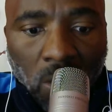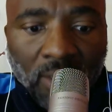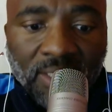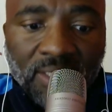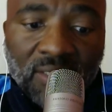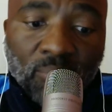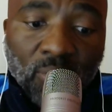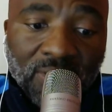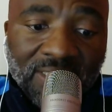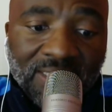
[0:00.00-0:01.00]
It is
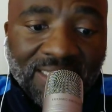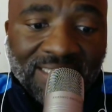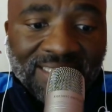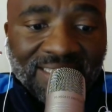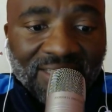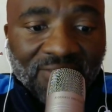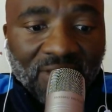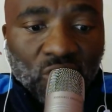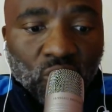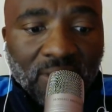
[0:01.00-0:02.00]
important that it is
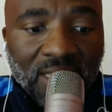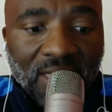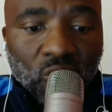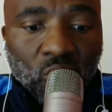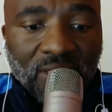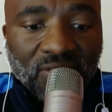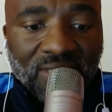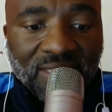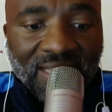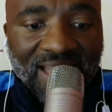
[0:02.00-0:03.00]
eventually acknowledged that